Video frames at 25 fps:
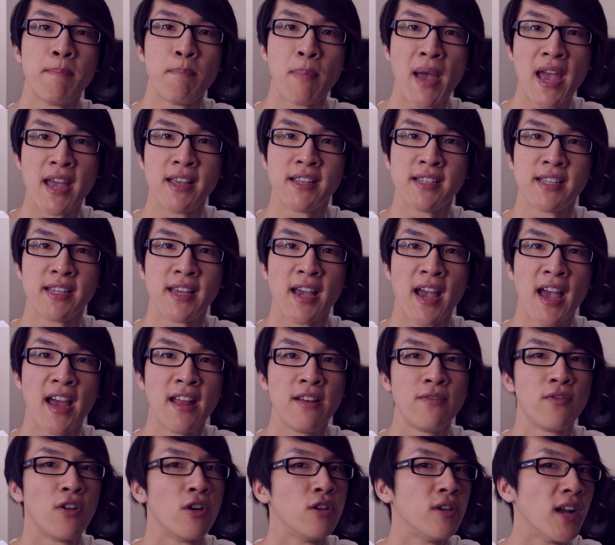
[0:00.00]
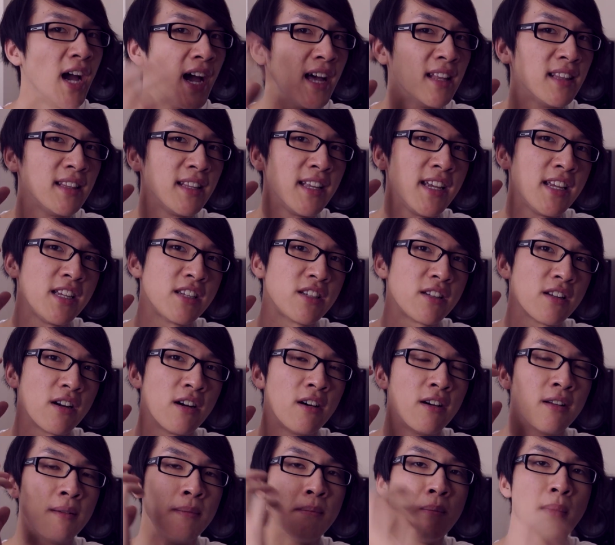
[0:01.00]
bassy headphone, at least
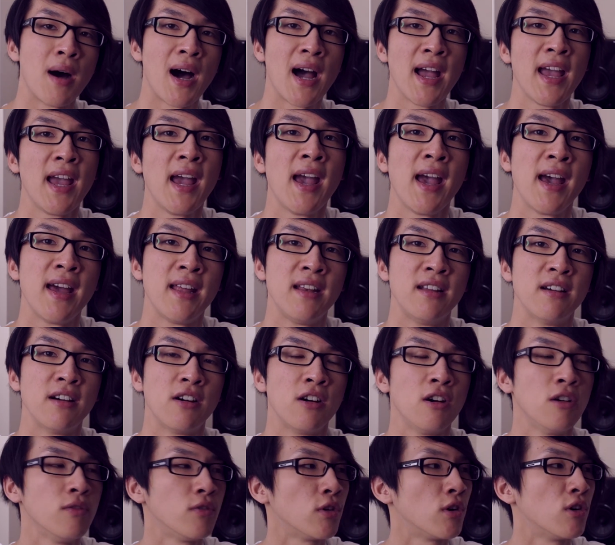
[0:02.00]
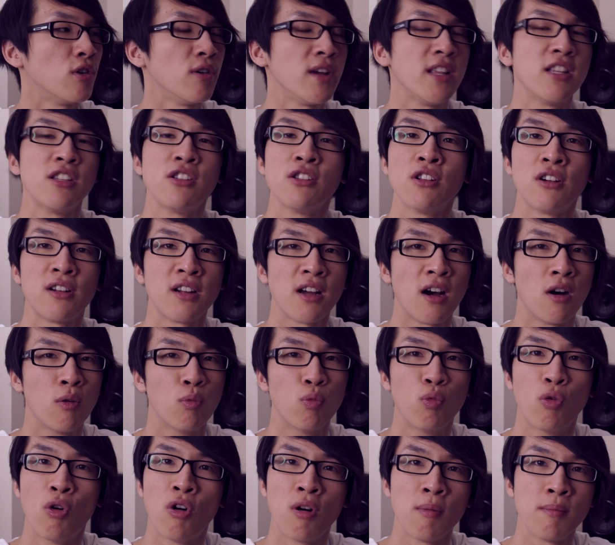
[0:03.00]
on my head. Overall it's not a
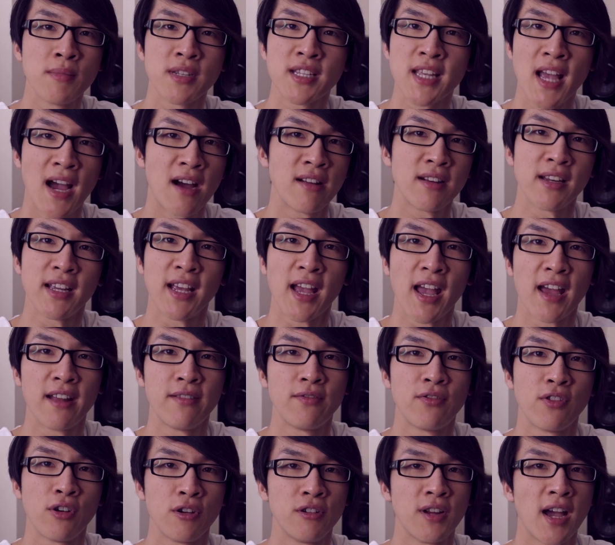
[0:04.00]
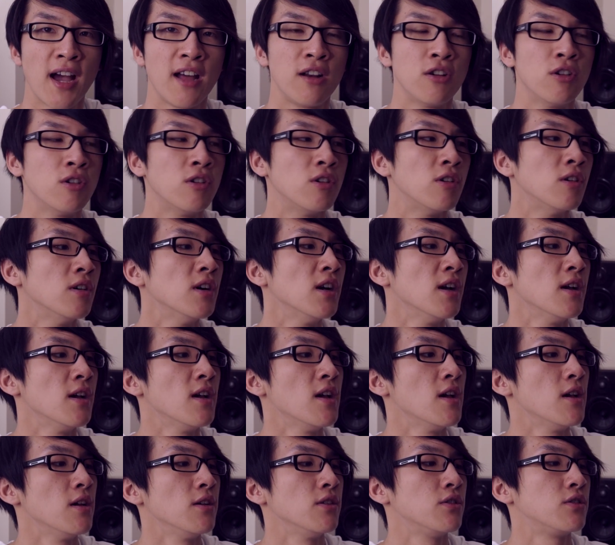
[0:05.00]
warm sounding headphone at all.
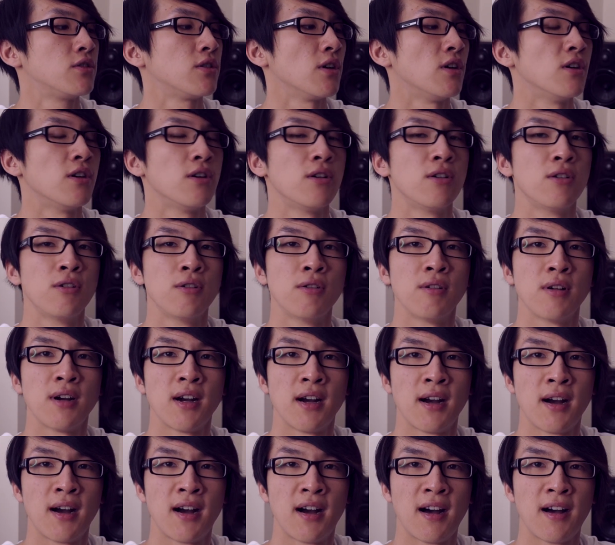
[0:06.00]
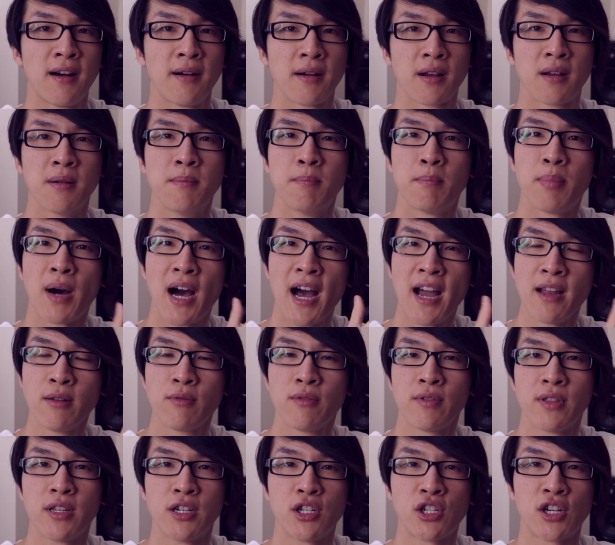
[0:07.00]
So combined
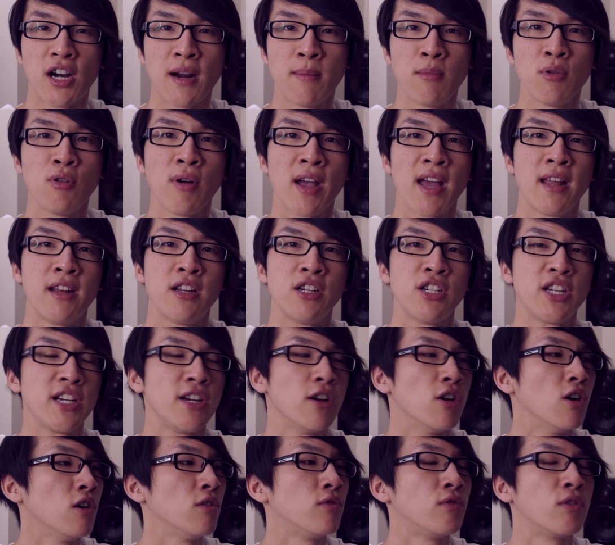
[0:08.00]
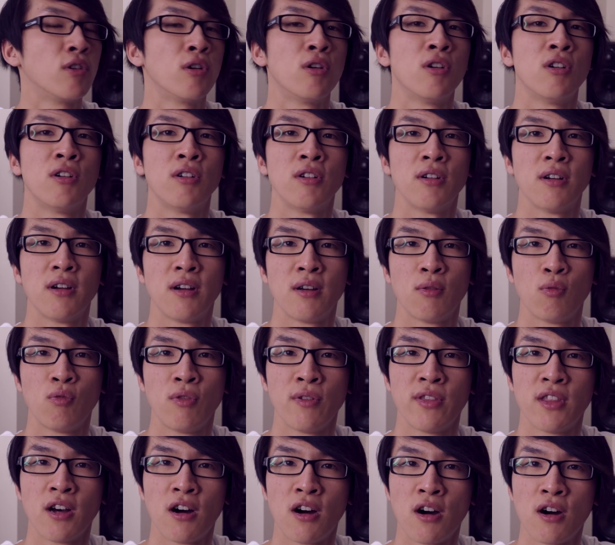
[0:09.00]
with the treble energy, overall
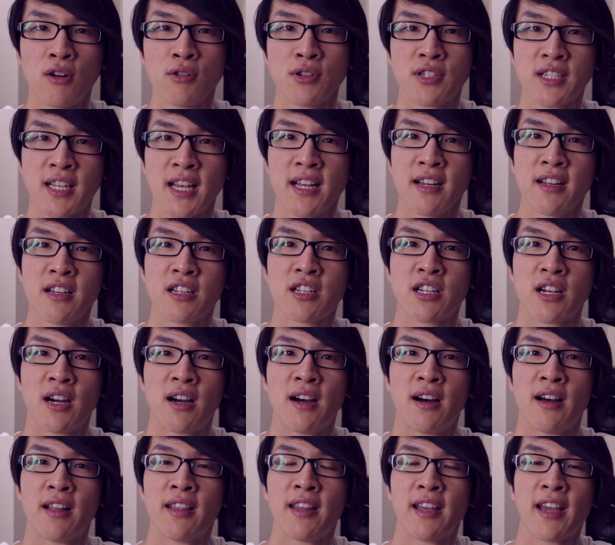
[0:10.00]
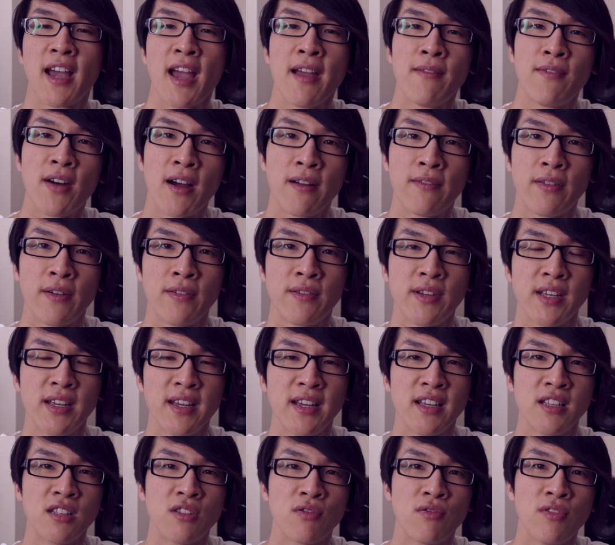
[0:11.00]
with the whole signature, the
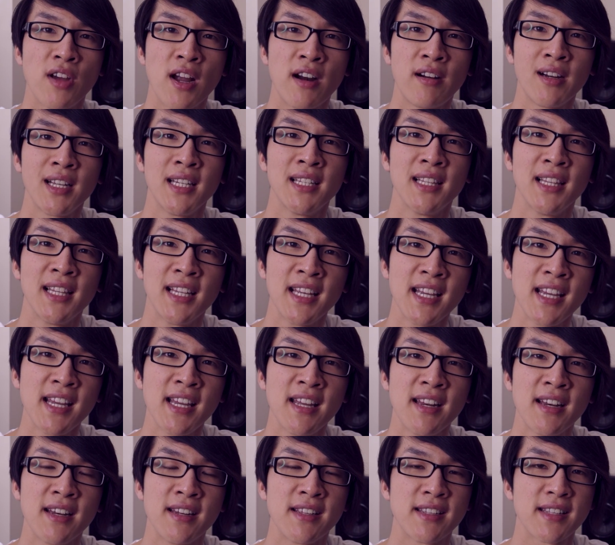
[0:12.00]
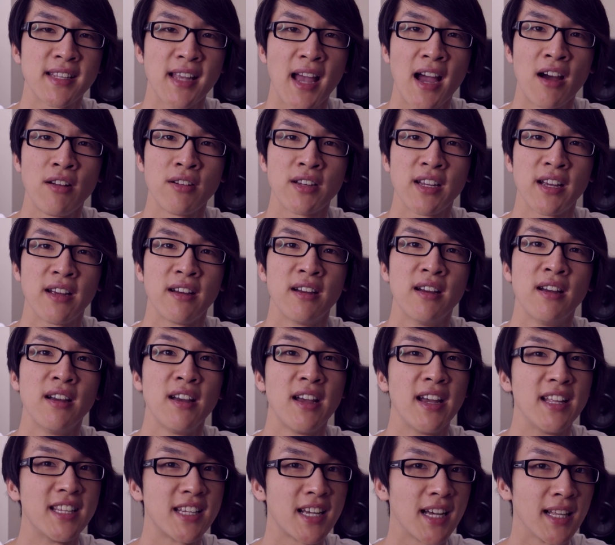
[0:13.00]
K550 is very lean sounding.
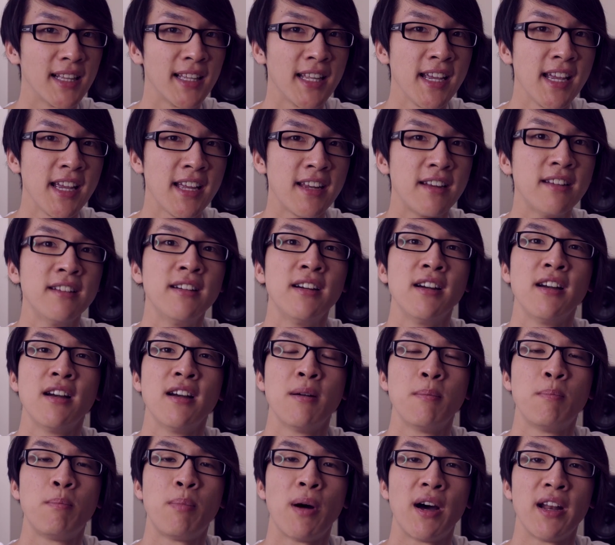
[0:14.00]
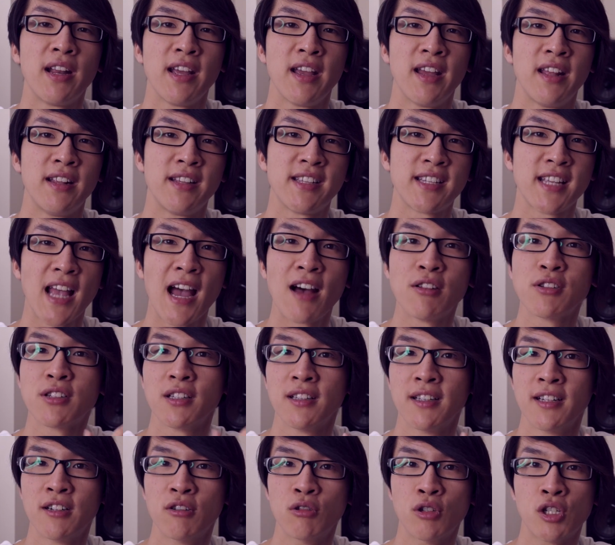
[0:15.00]
It's clean, but it sounds a
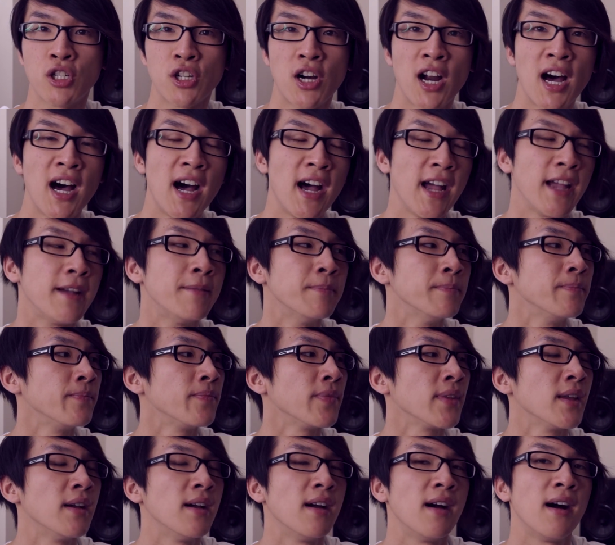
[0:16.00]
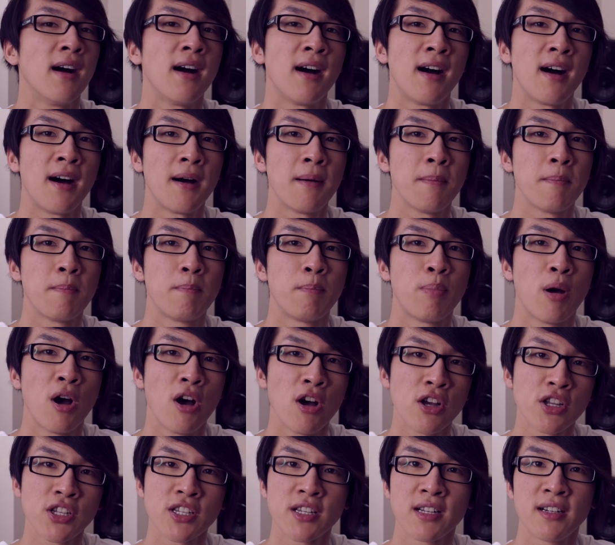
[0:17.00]
little dry.
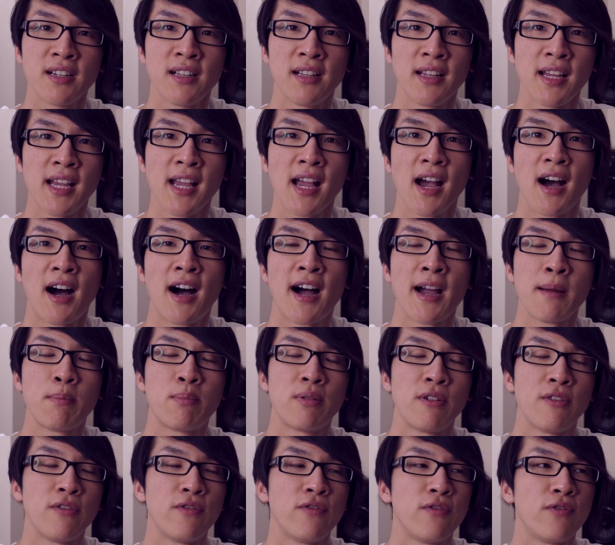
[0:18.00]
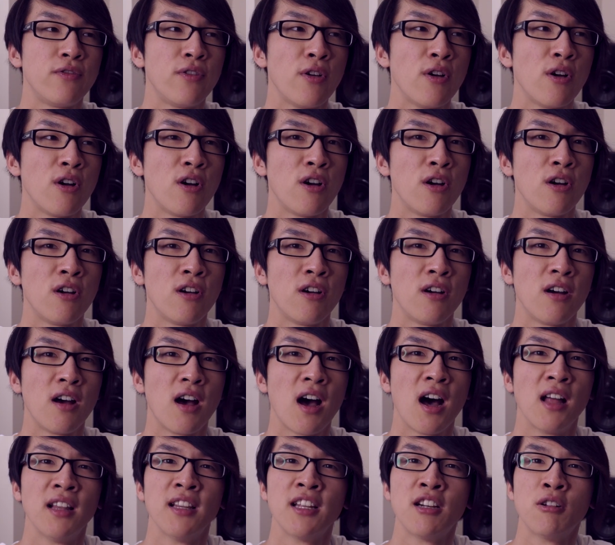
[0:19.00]
Personally, I prefer
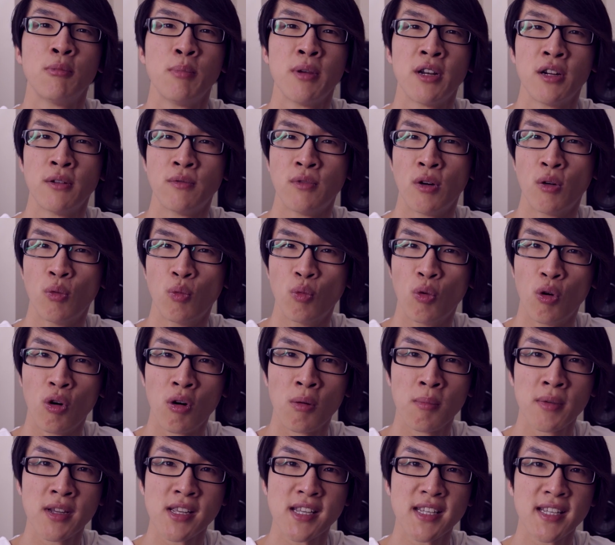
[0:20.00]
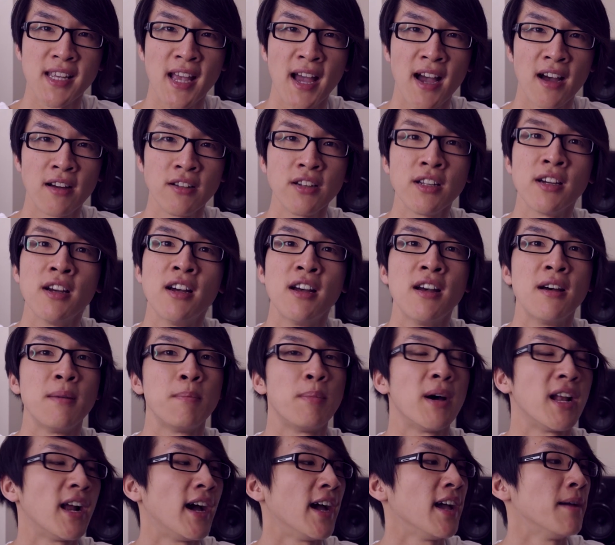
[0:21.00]
a little bit of a warmer sound,
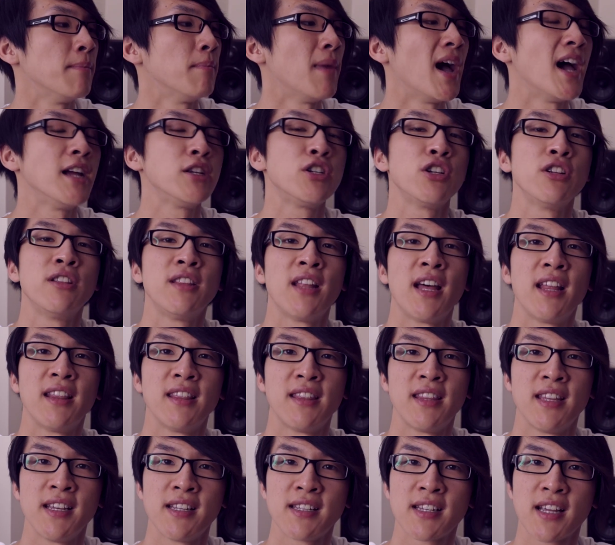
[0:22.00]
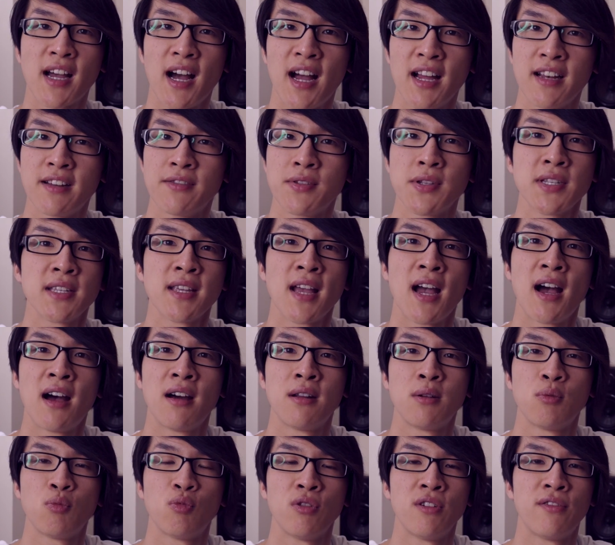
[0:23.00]
but I imagine that this kind of
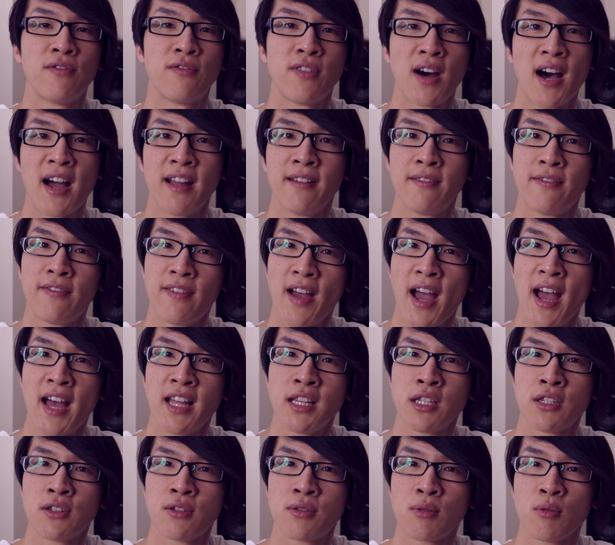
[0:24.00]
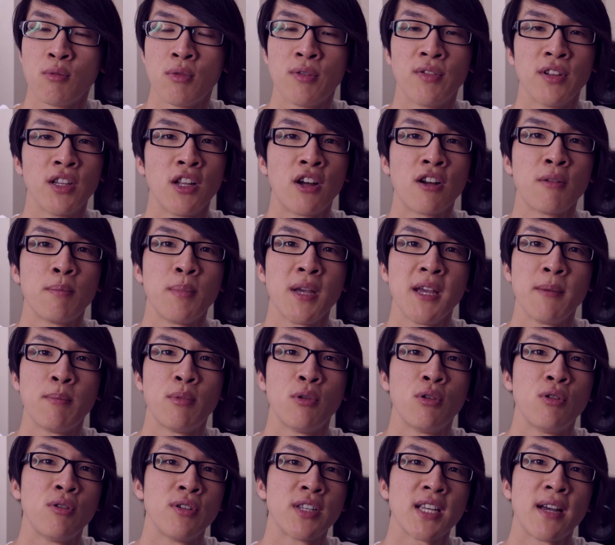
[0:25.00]
sound would find fans with a lot of
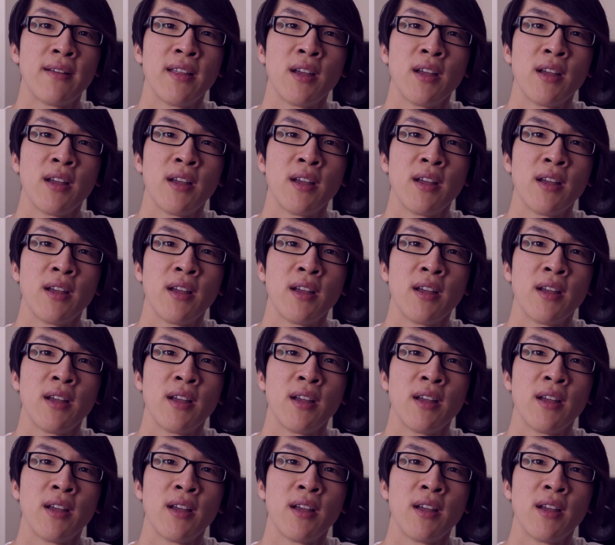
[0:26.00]
people who